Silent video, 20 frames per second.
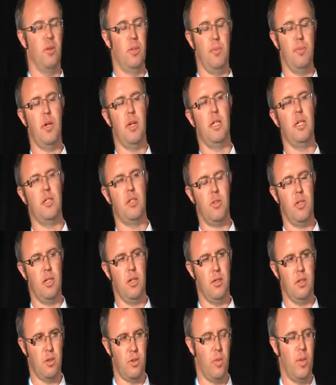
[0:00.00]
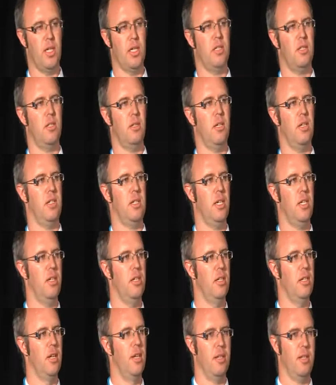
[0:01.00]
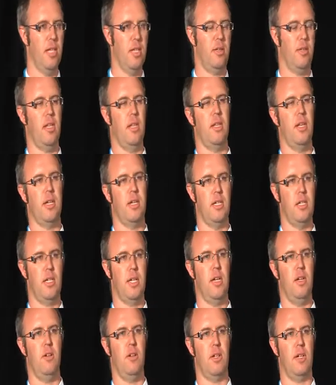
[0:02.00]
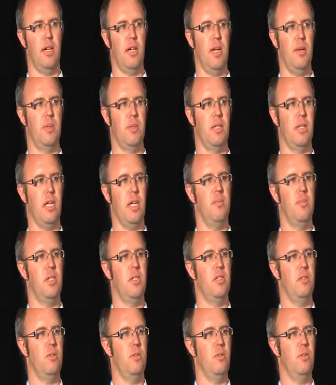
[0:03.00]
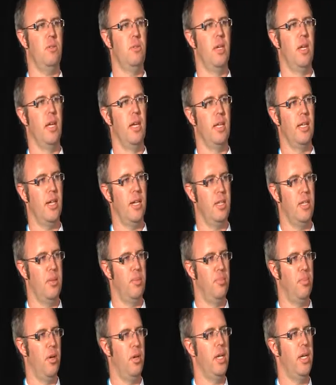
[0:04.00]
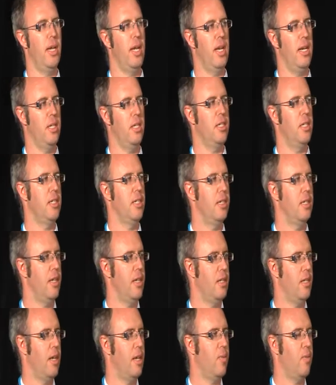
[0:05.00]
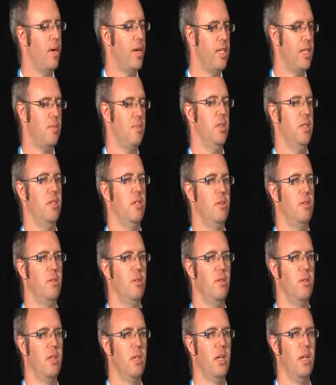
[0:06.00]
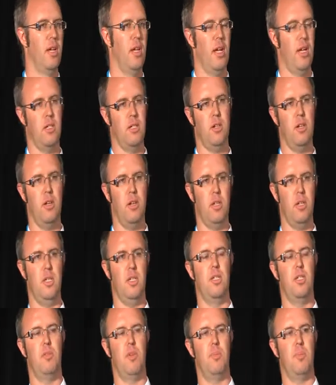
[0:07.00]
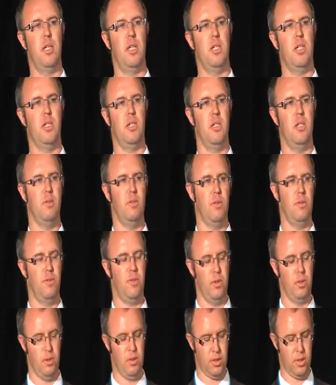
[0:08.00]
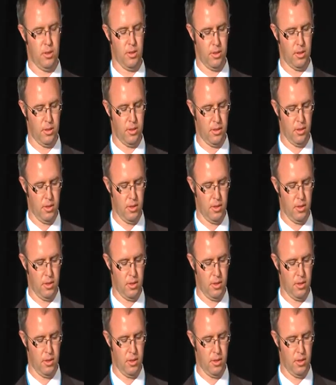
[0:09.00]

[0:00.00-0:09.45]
In the mining industry, lots of waste tyres. That contain a lot of carbon. Can you still get the embodied energy in that waste material and turn it potentially into a fuel stock?